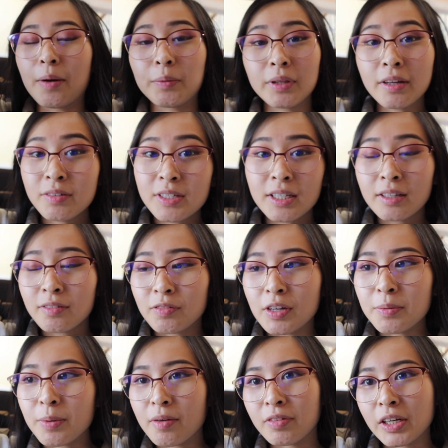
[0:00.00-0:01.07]
I would love to
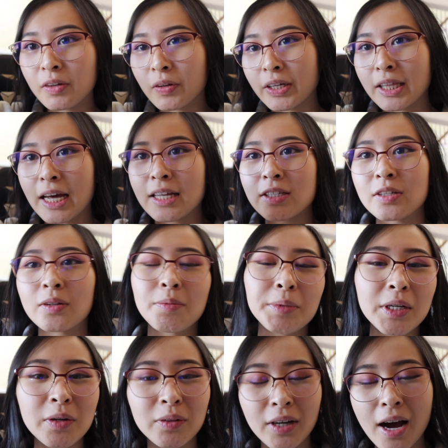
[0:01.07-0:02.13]
film a video like that. So let
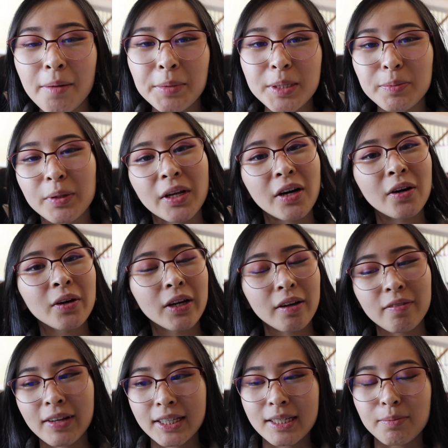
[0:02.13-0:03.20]
me know in the comments below
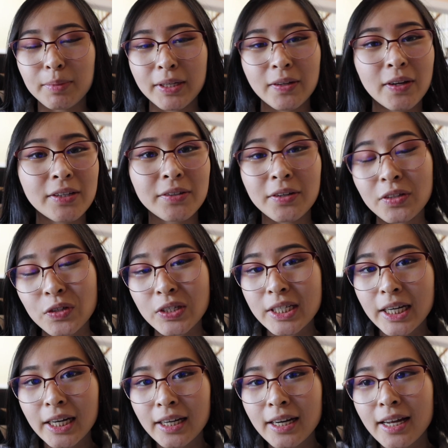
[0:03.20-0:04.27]
if that's something you guys are
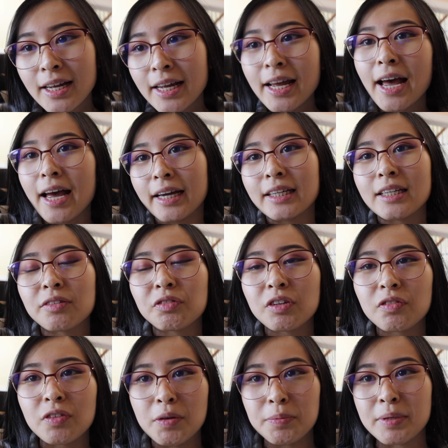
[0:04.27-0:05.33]
interested in. I can
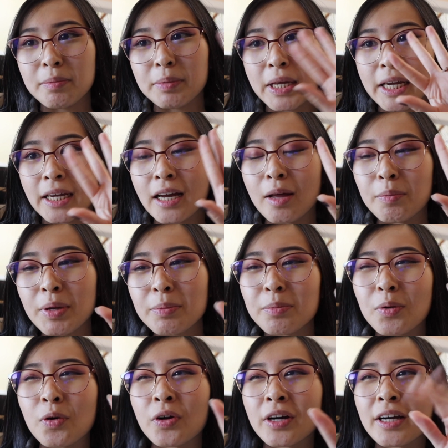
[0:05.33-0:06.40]
definitely film something a bit
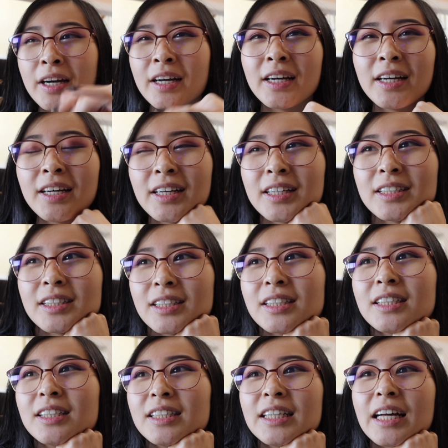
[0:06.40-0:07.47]
more
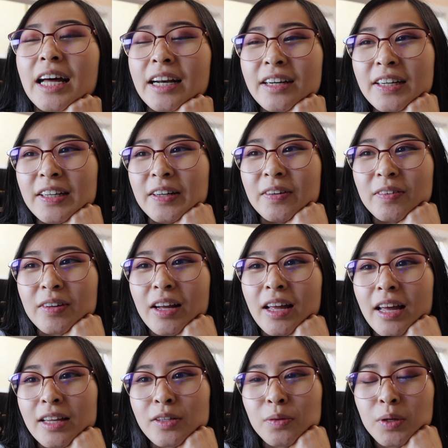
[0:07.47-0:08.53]
I don't know.
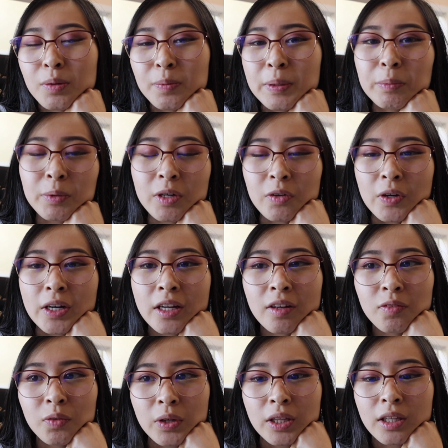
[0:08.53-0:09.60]
I, I do want to be more
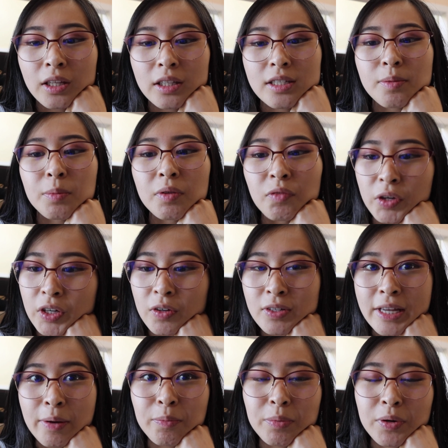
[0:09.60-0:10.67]
creative with some of the
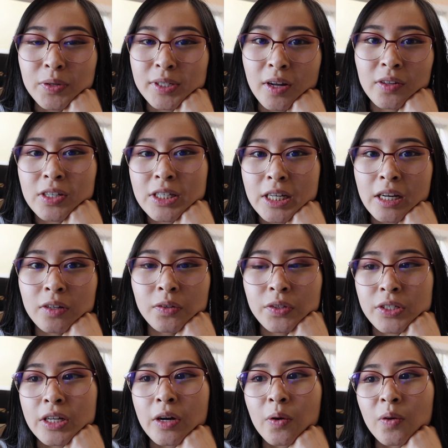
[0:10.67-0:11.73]
videos I post on this channel.
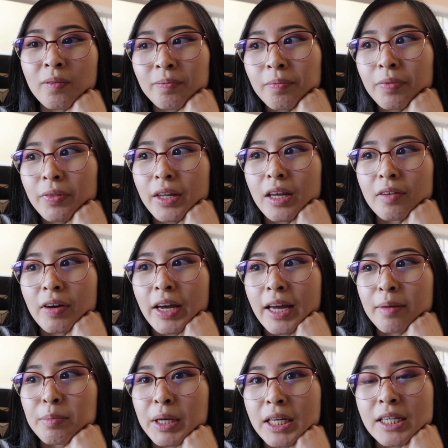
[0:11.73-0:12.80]
So if I
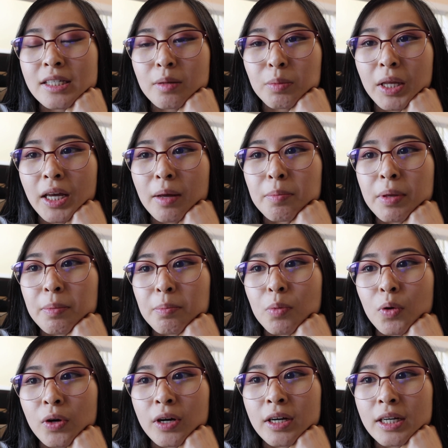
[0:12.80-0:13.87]
am making something a bit
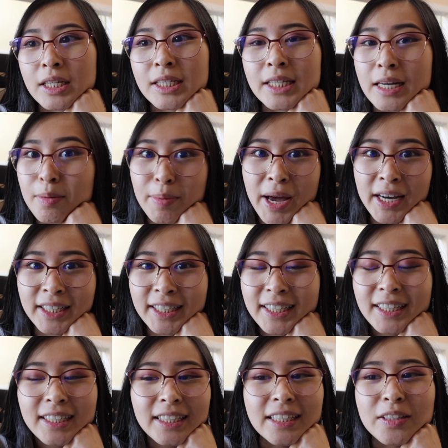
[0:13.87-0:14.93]
more
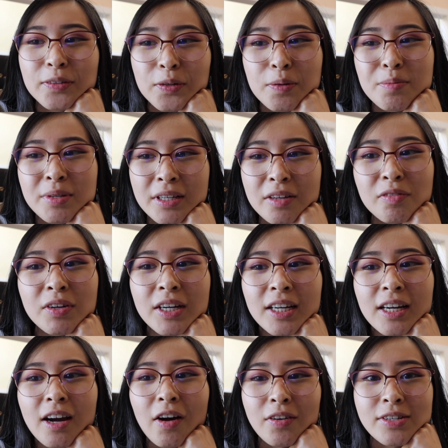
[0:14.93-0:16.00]
cinematic in terms of
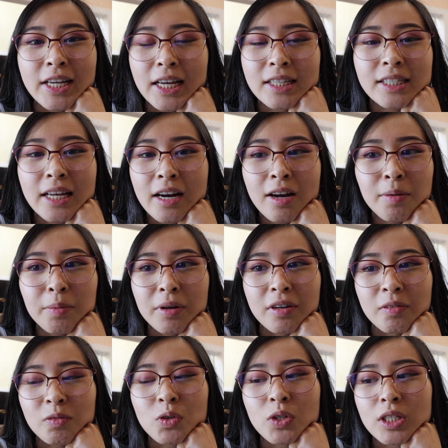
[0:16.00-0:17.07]
our desk setup
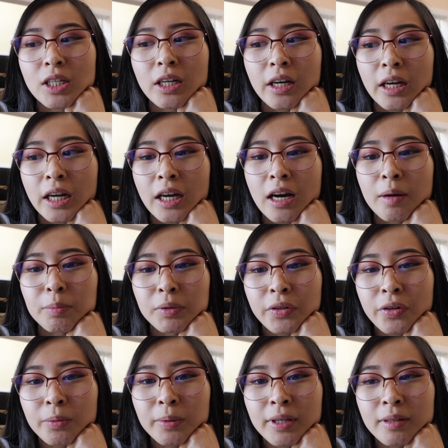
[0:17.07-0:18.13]
and of course cleaning up a
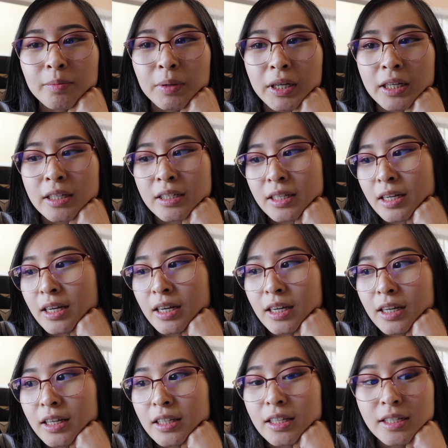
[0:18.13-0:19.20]
little bit because
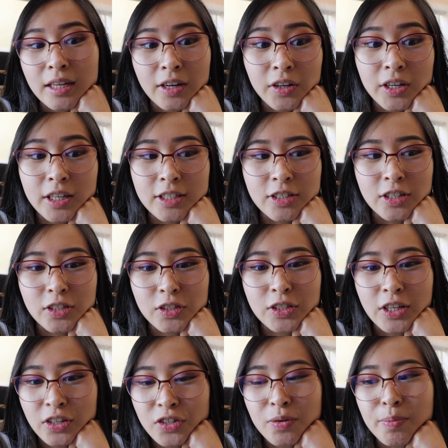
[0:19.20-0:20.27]
this area is
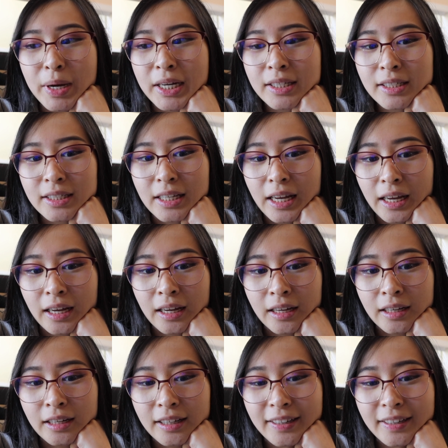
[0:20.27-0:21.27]
just such a mess and